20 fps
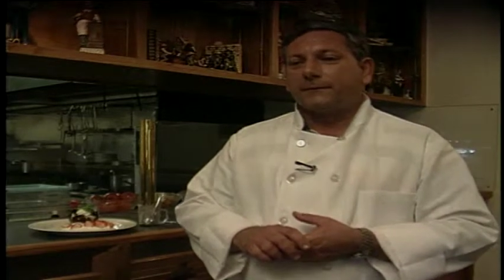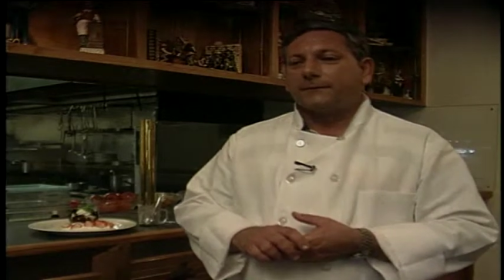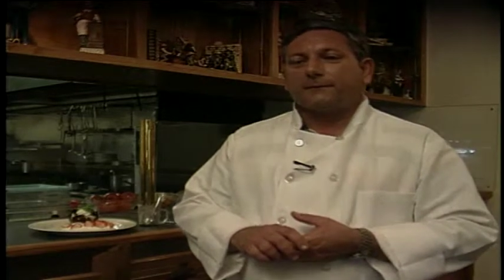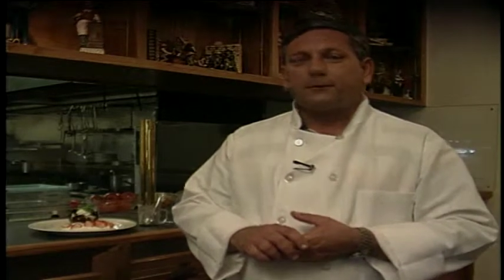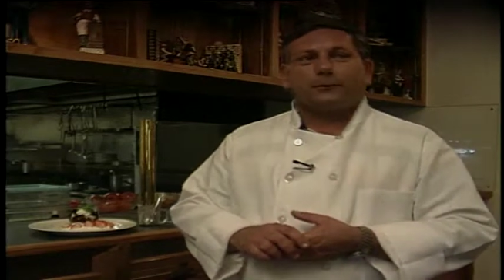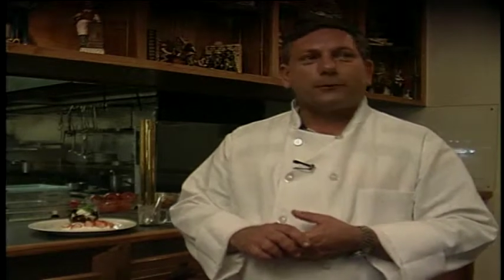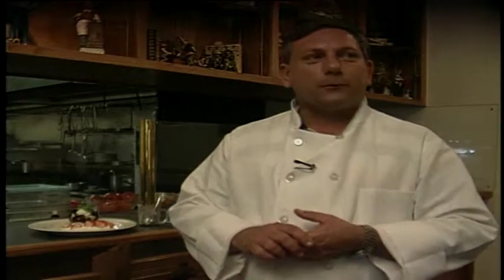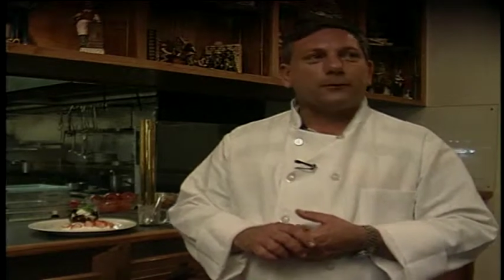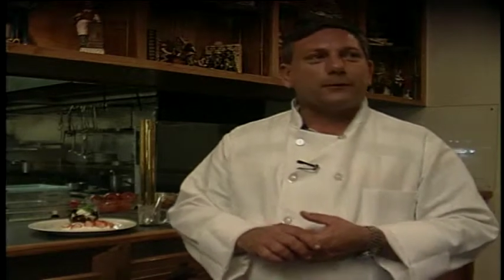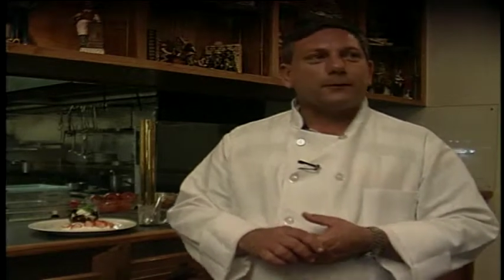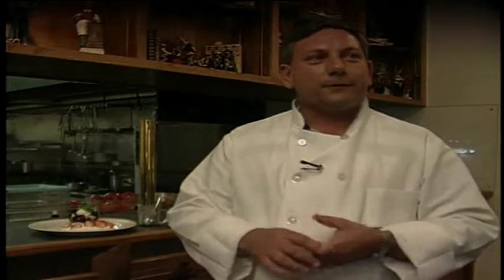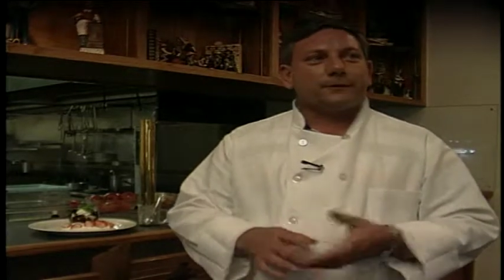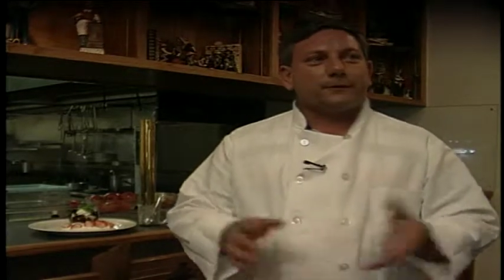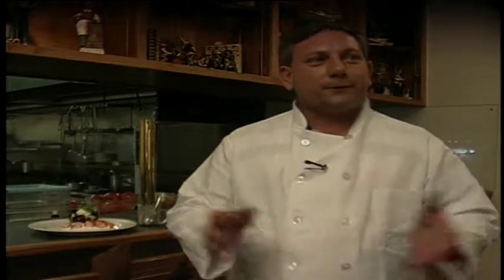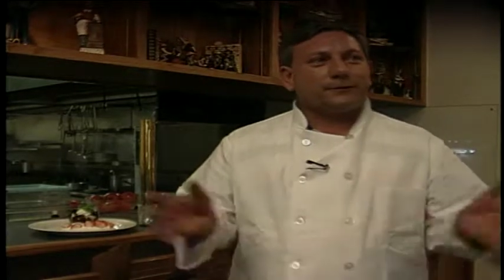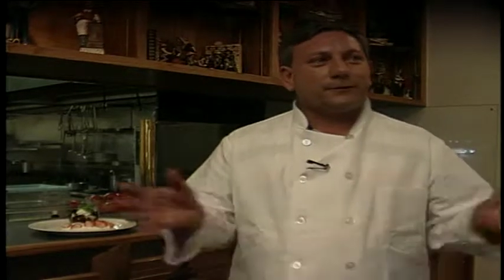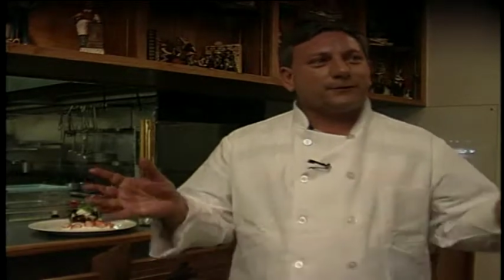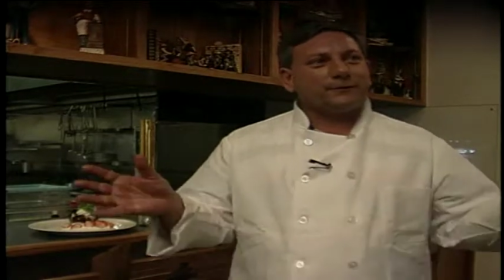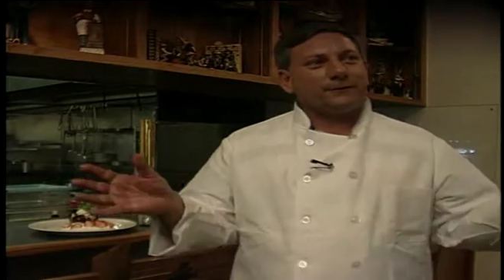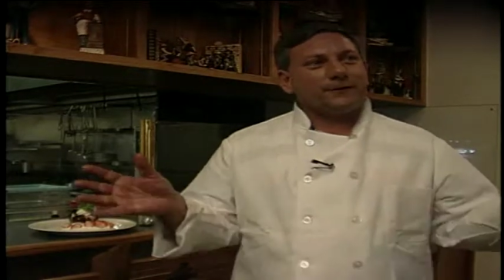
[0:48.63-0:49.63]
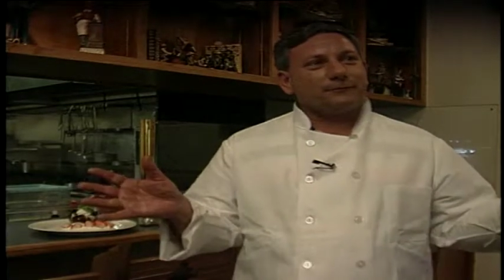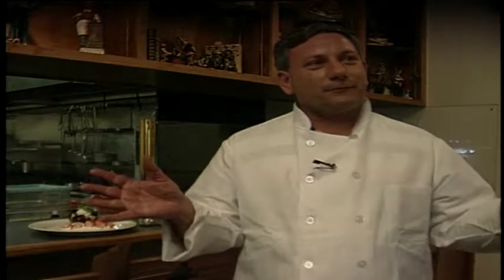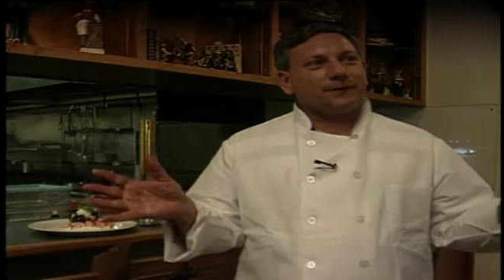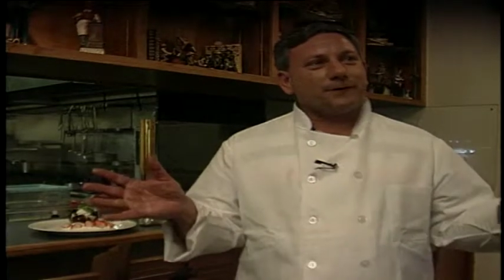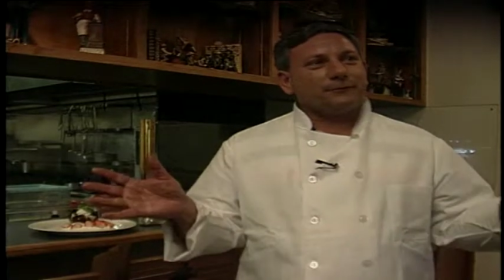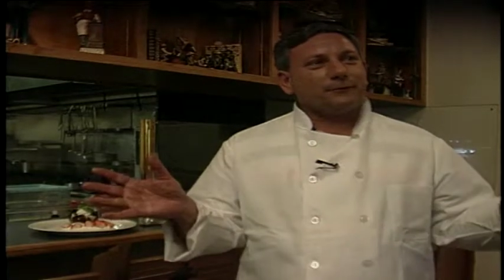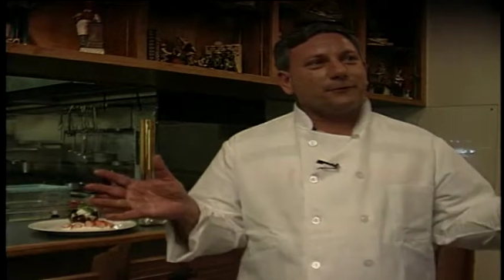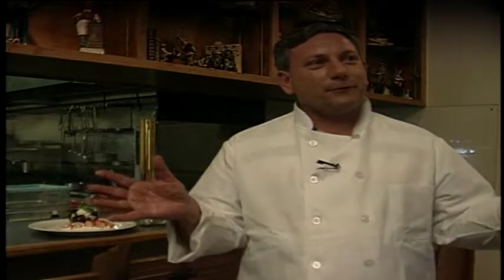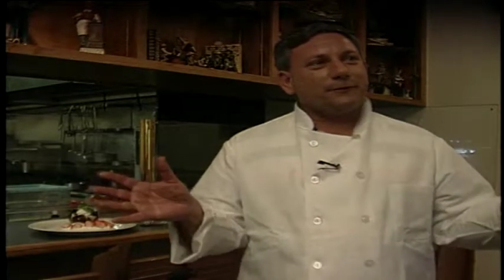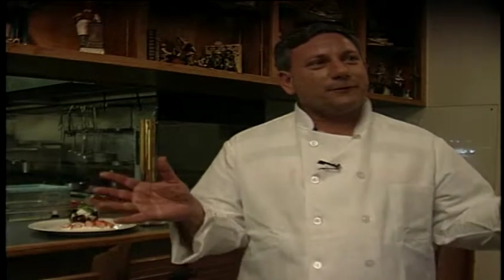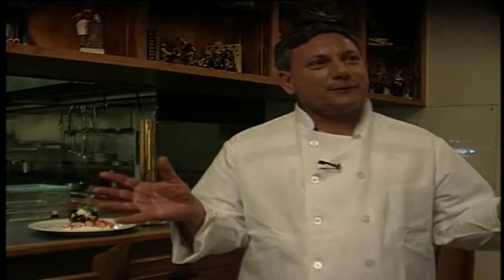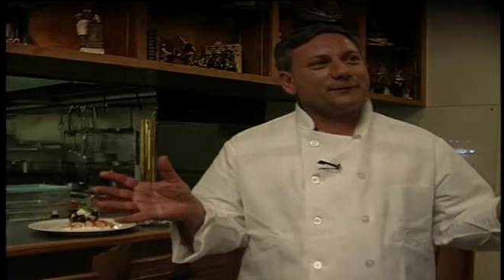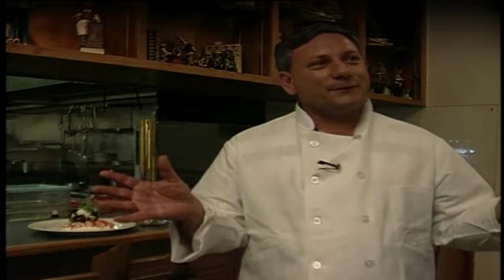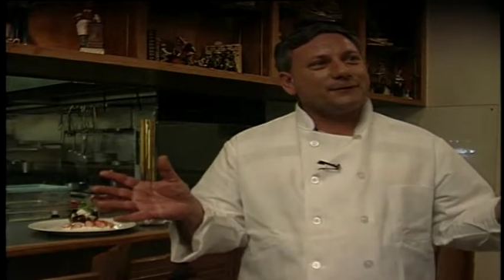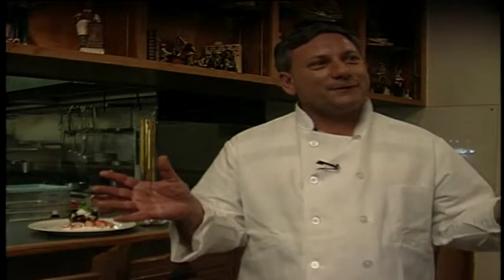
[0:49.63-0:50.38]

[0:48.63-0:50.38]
Florida, of course you have to have oranges.